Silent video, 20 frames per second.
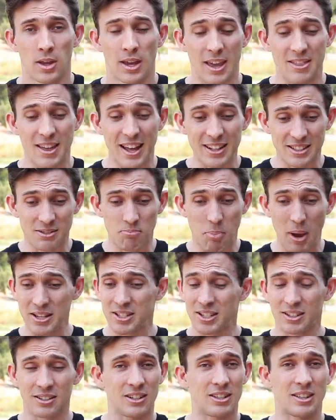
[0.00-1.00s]
Okay, that's
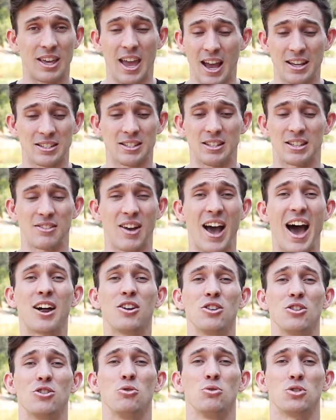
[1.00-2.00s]
basically the essence of how
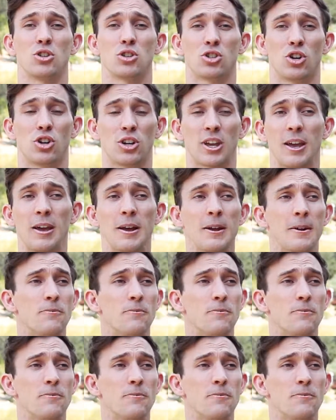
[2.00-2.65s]
to use a circuit.